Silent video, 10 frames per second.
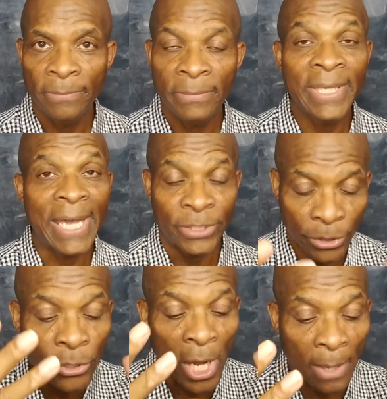Yes,
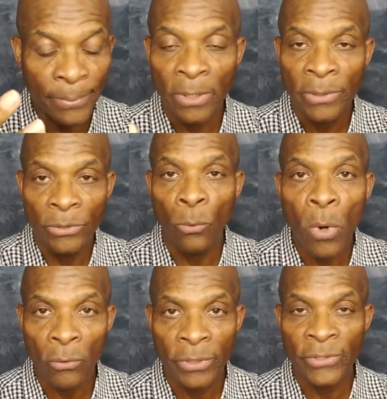you're up, you're
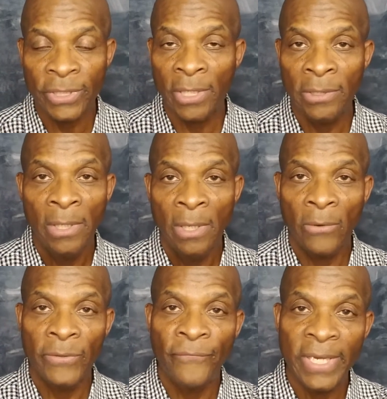woke, you're still
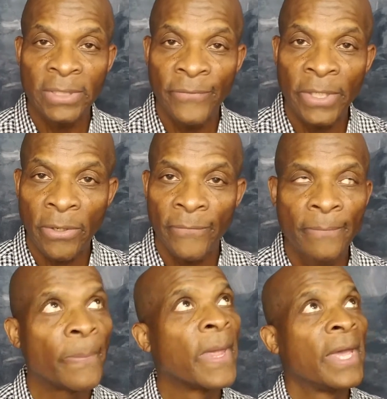on the face of the earth.
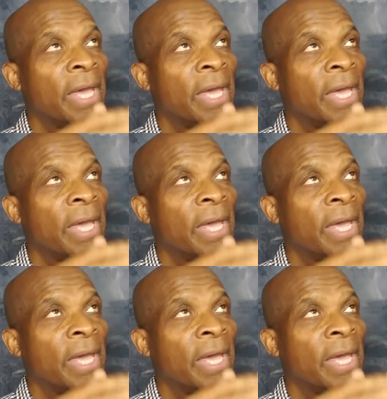And